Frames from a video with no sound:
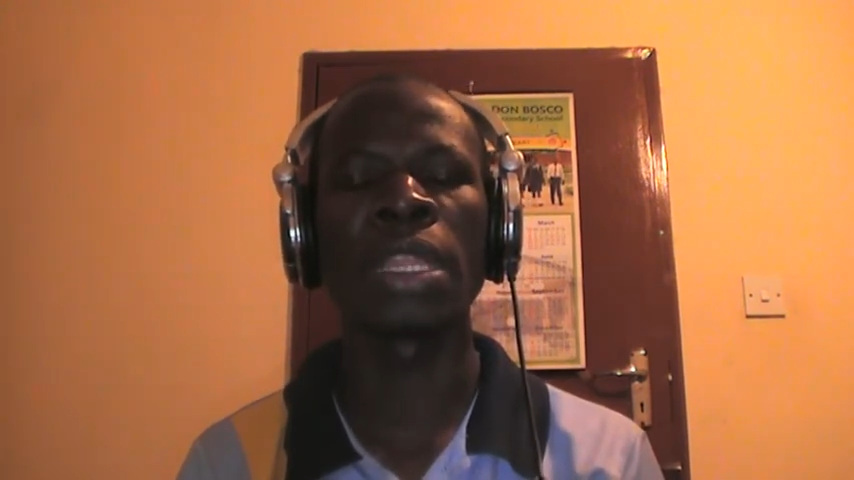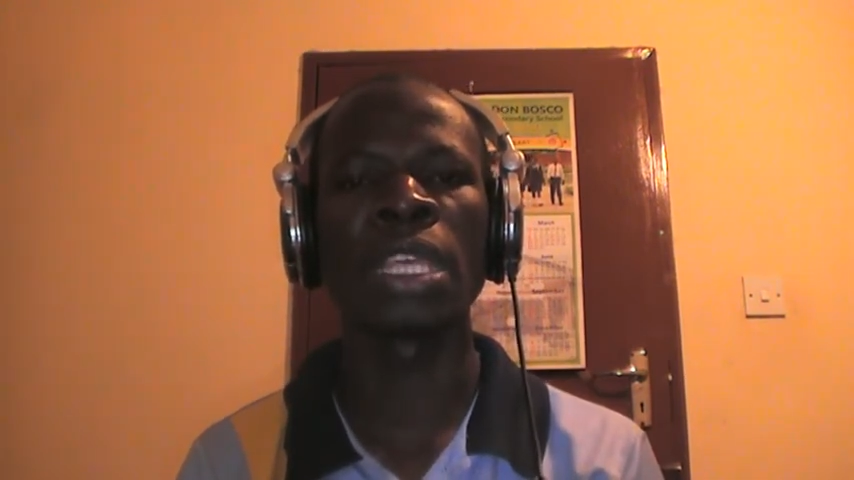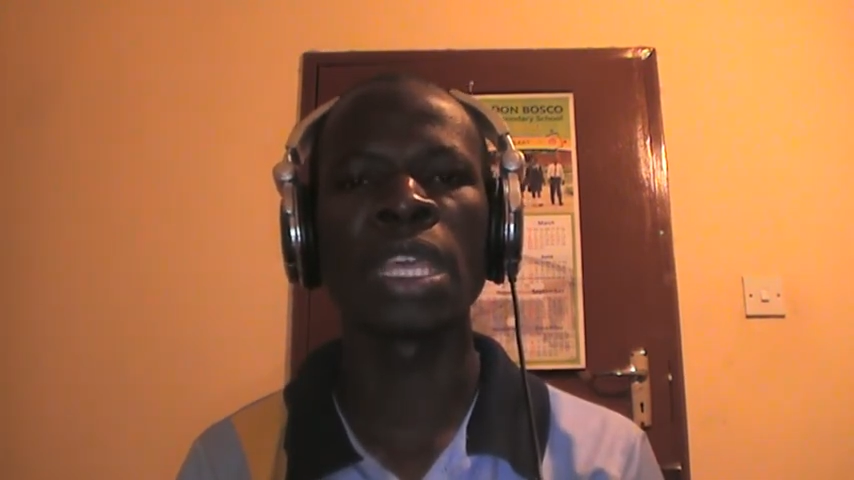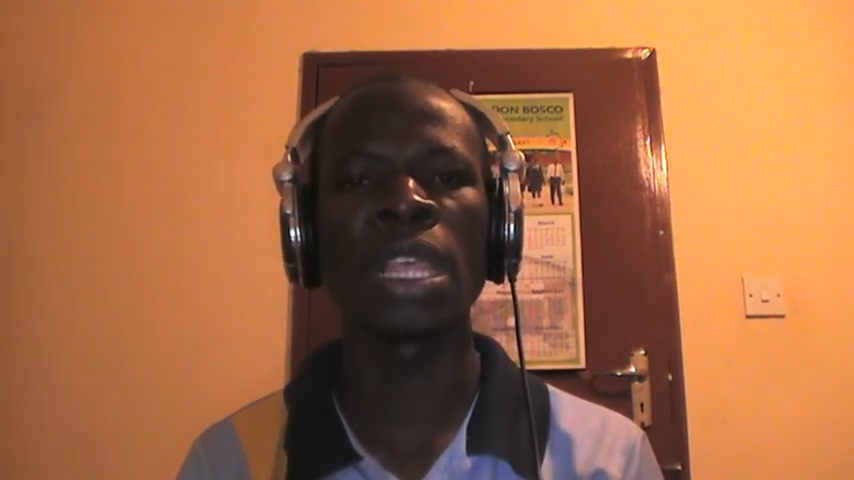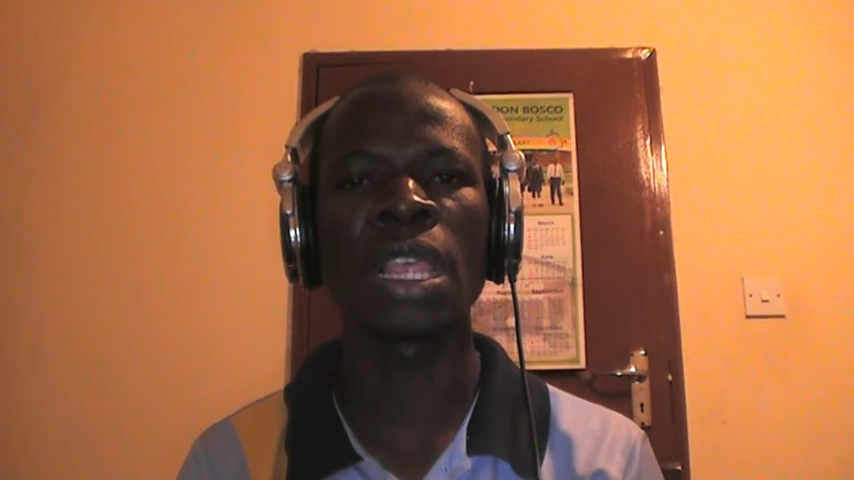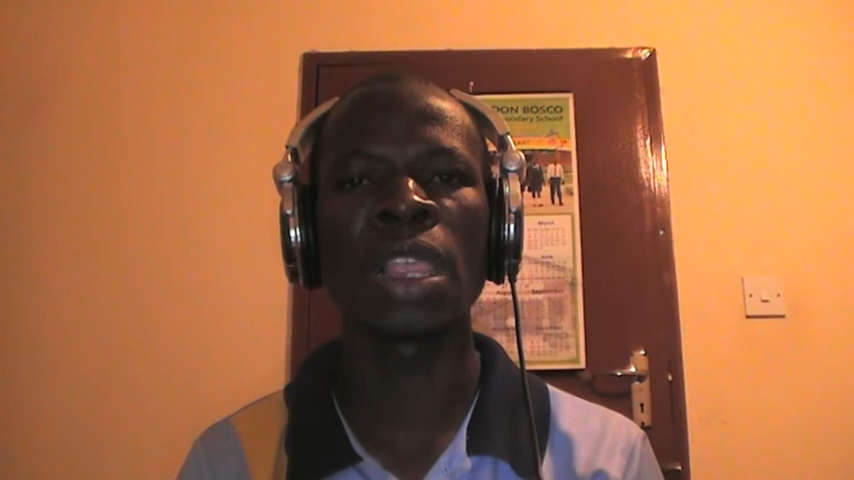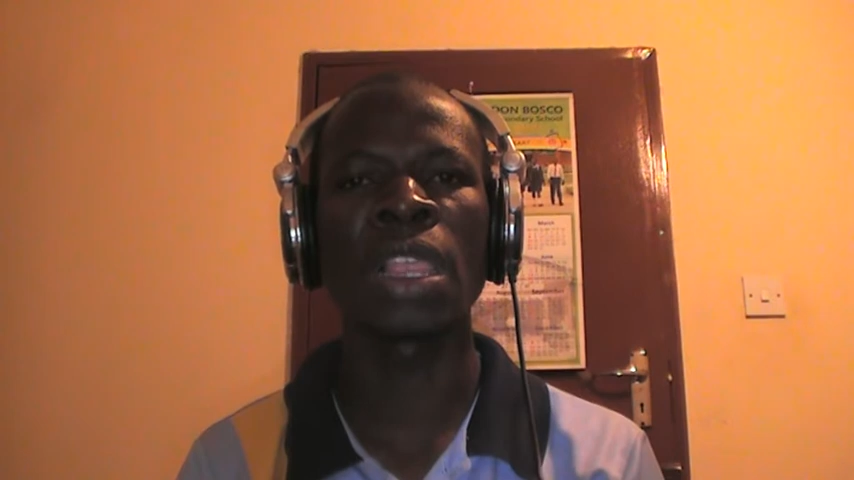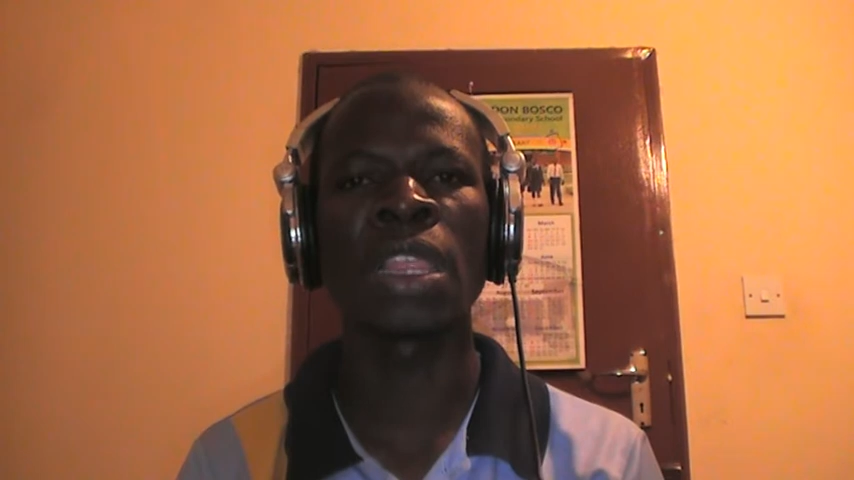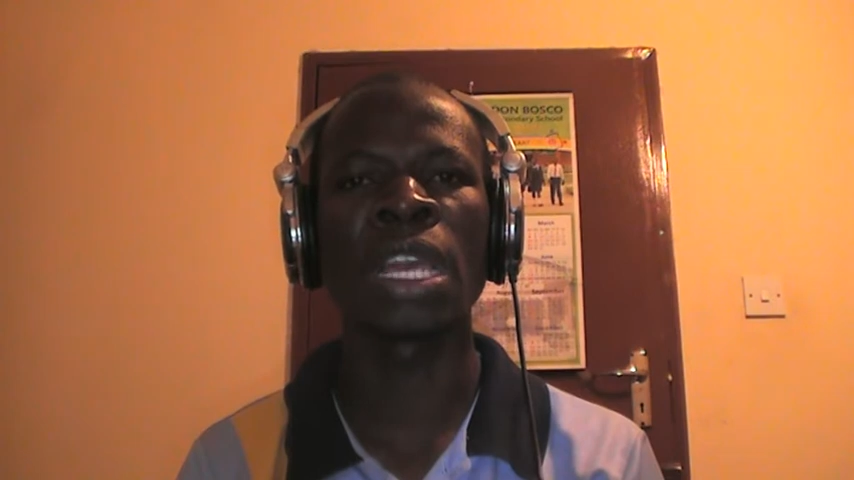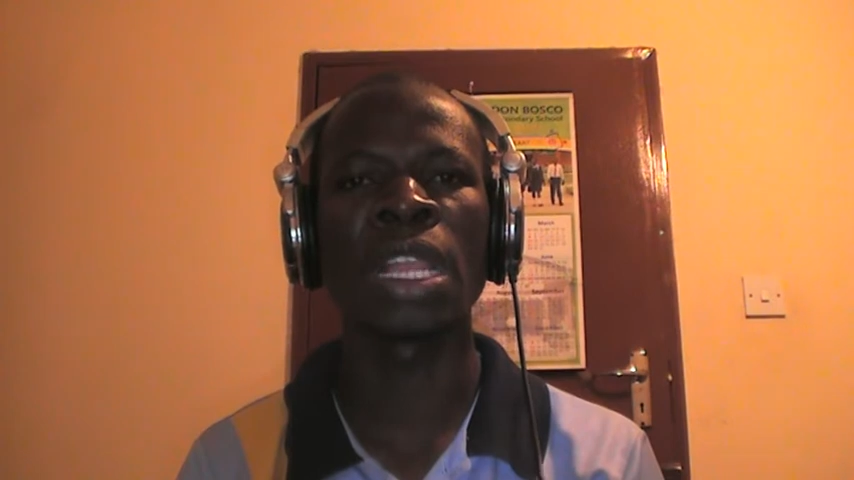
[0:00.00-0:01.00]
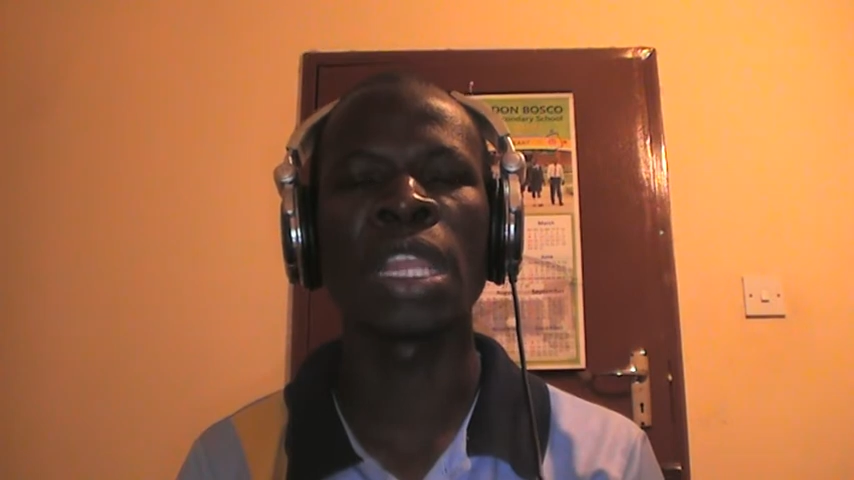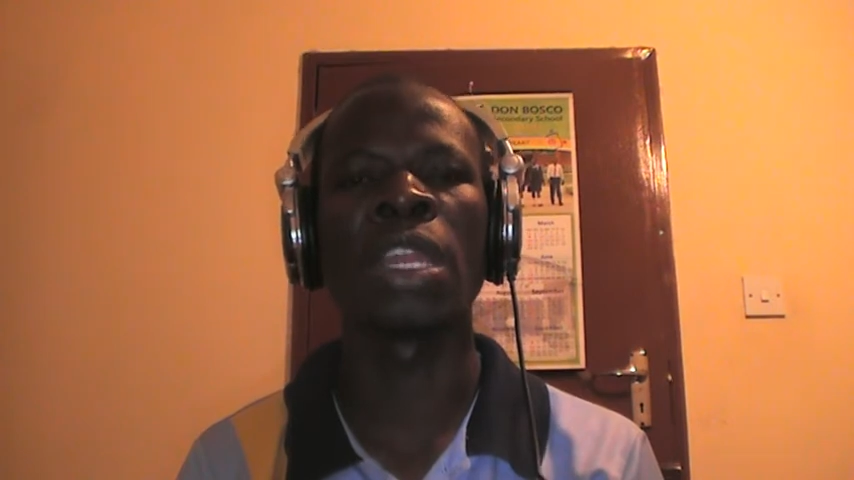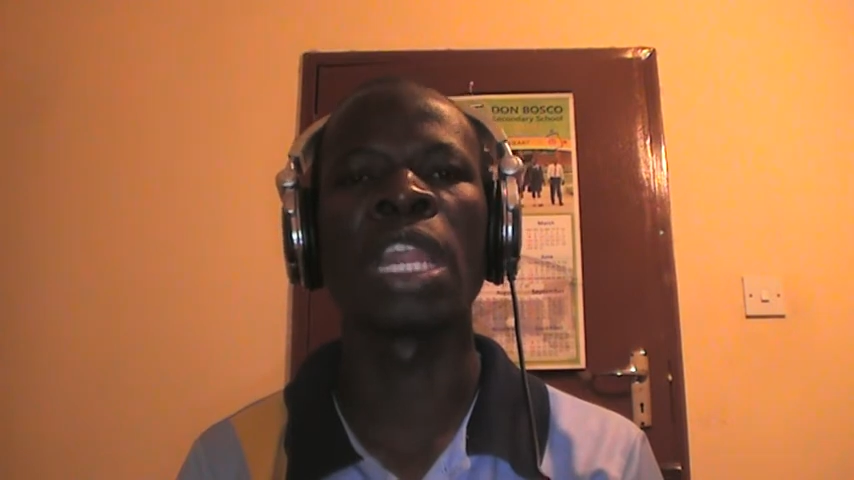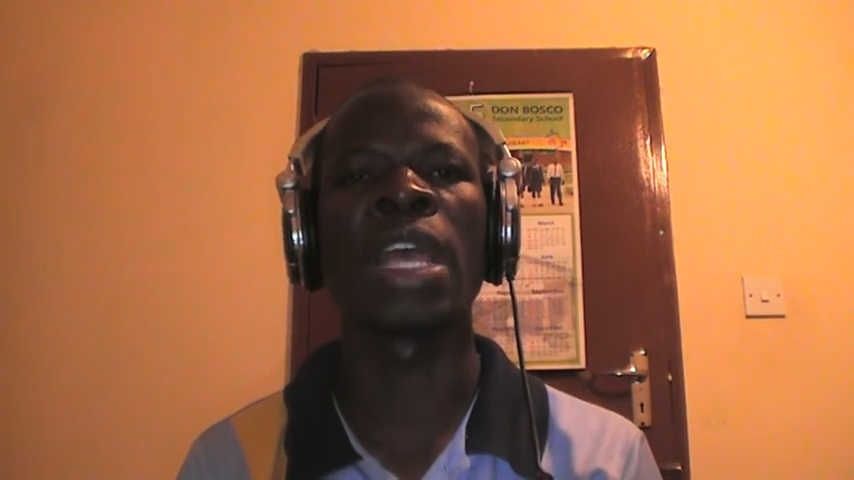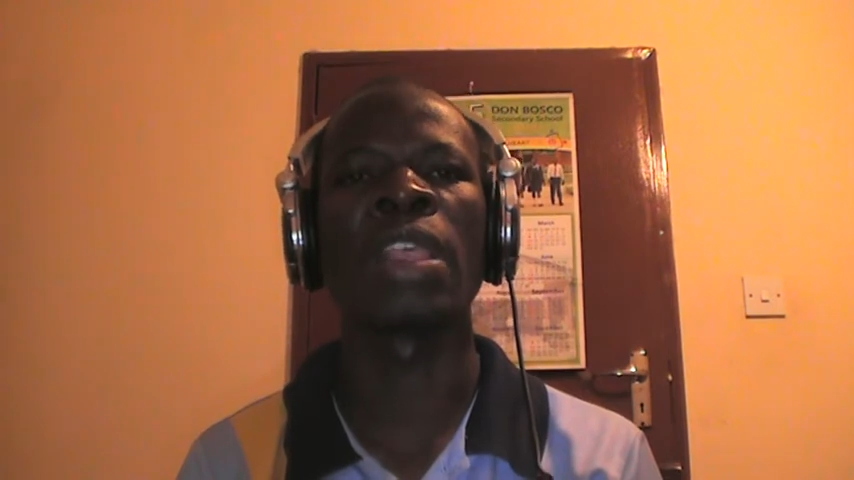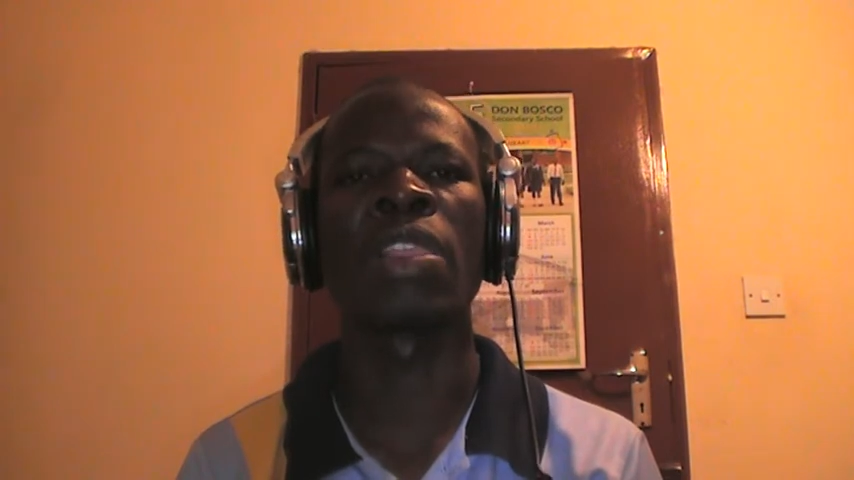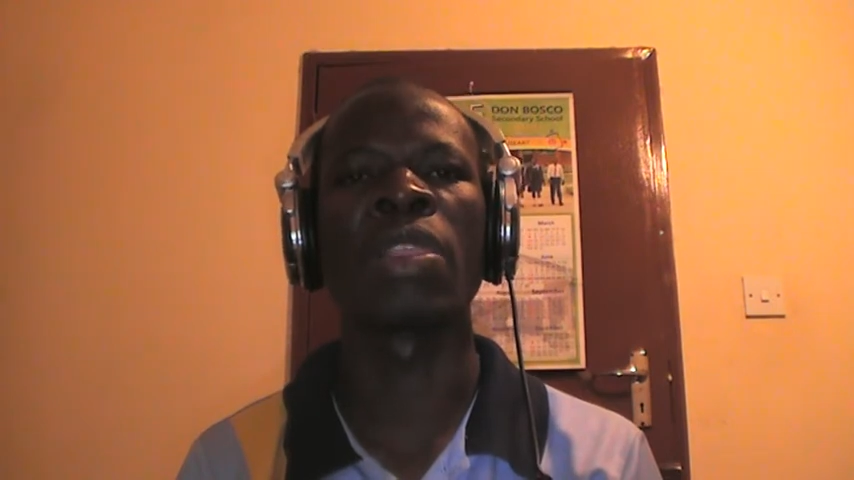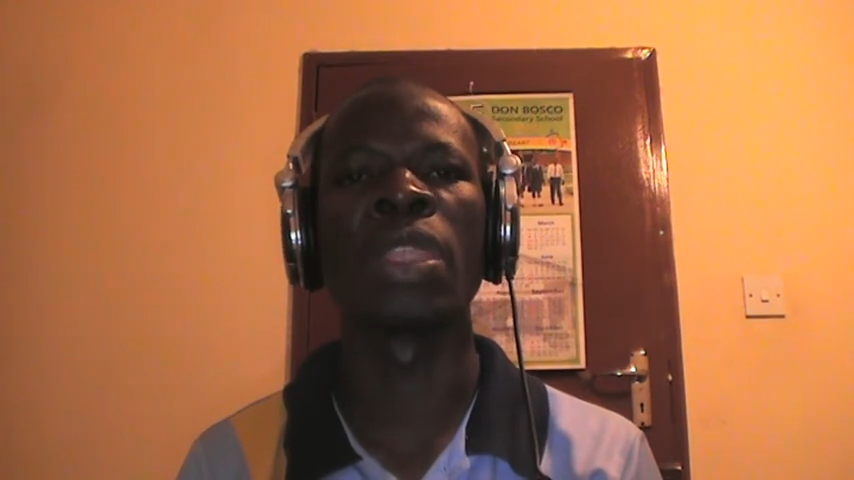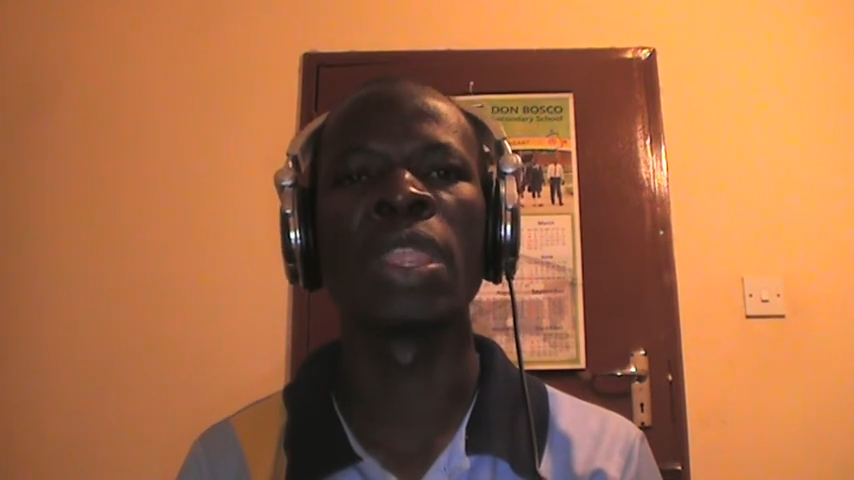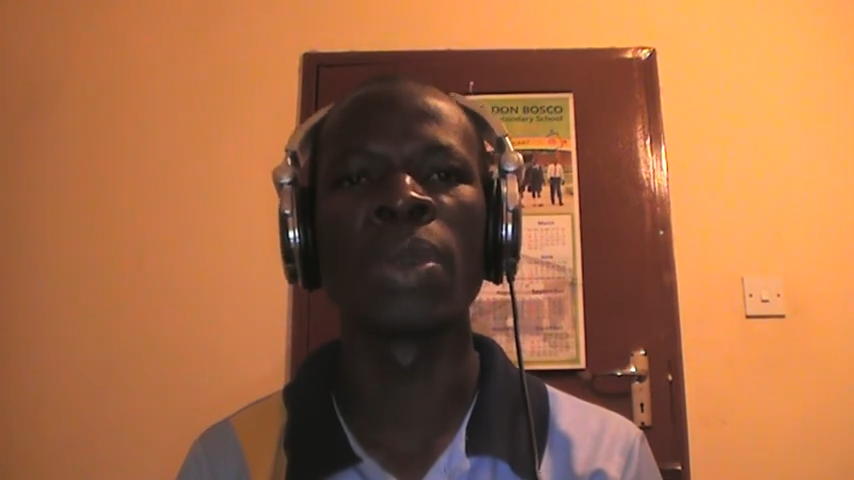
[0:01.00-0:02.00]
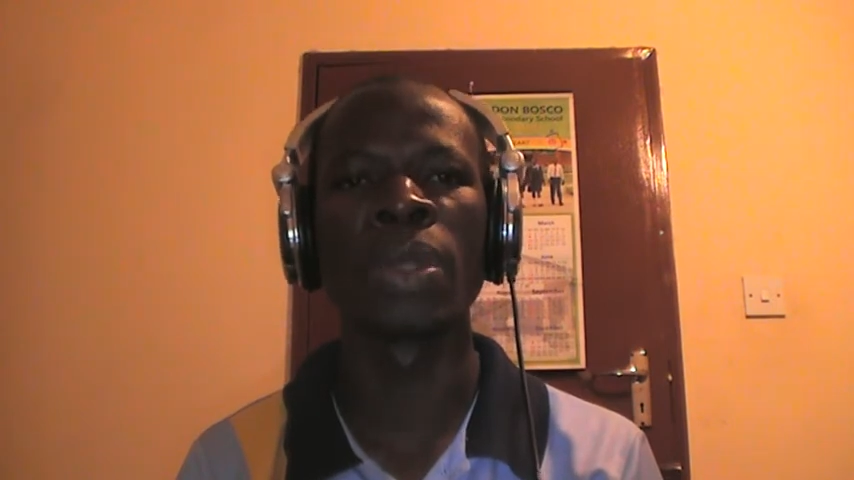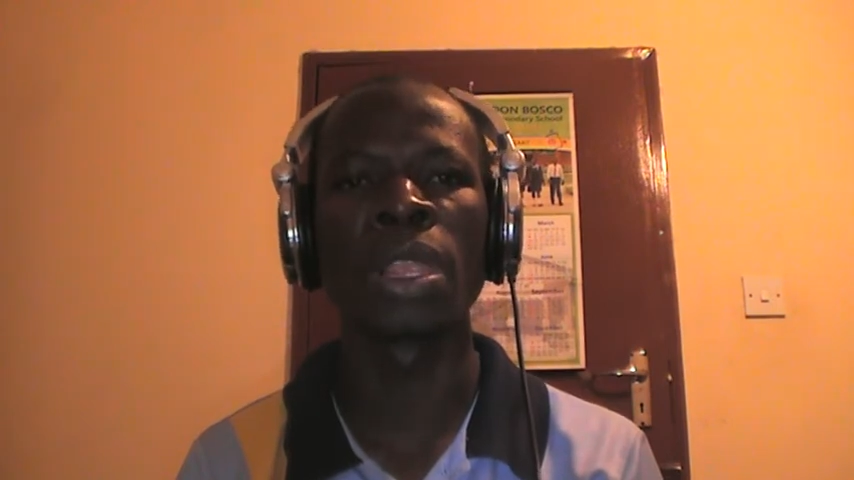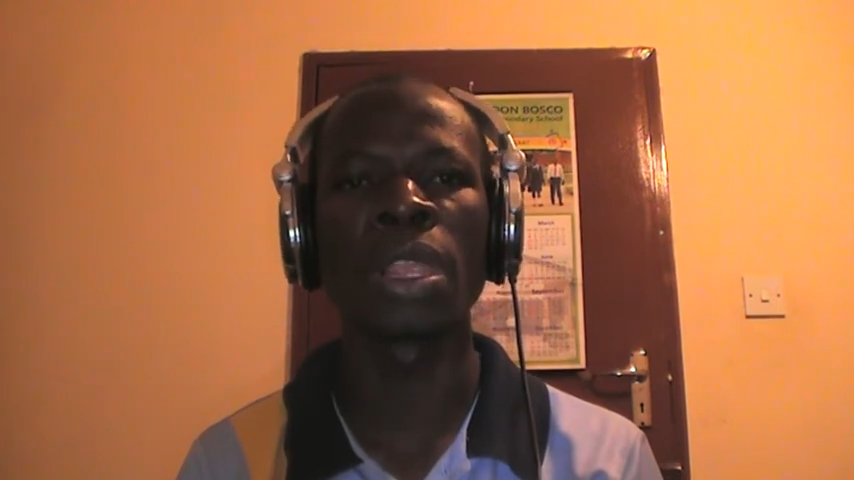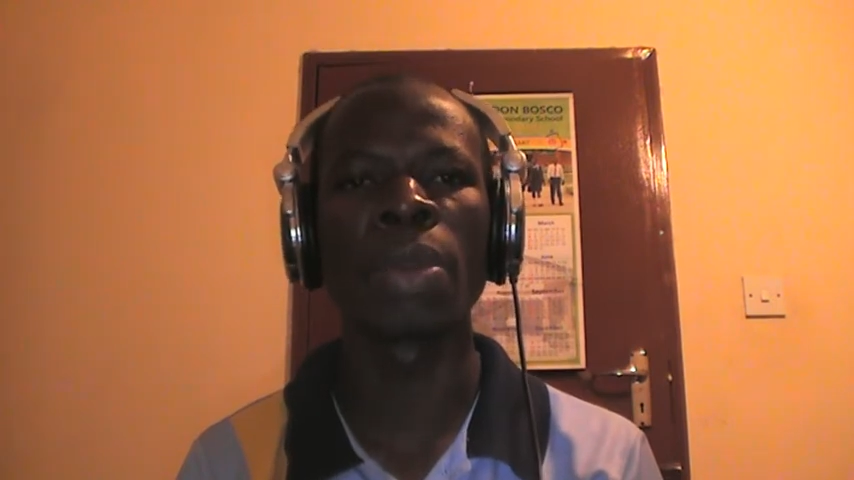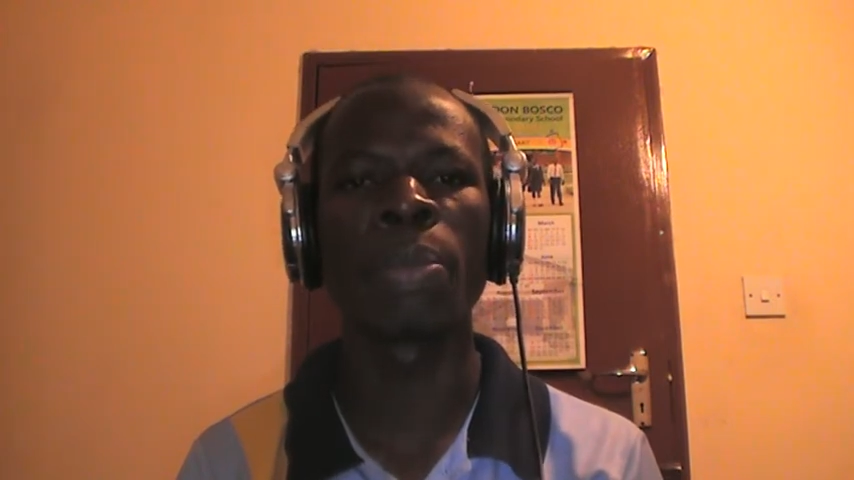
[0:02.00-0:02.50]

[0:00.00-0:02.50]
things that does not